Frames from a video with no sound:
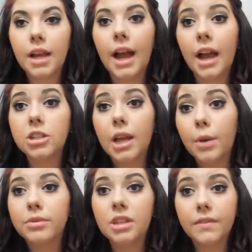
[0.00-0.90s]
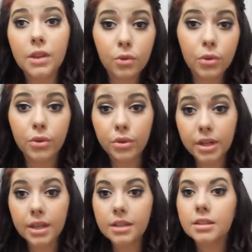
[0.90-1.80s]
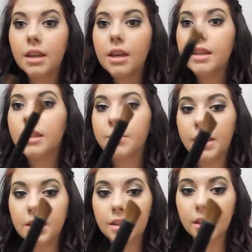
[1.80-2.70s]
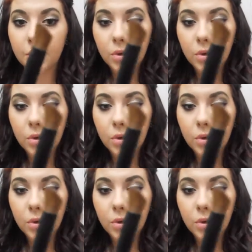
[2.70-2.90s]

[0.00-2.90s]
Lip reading: eyeshadow and stuff into their crease, the best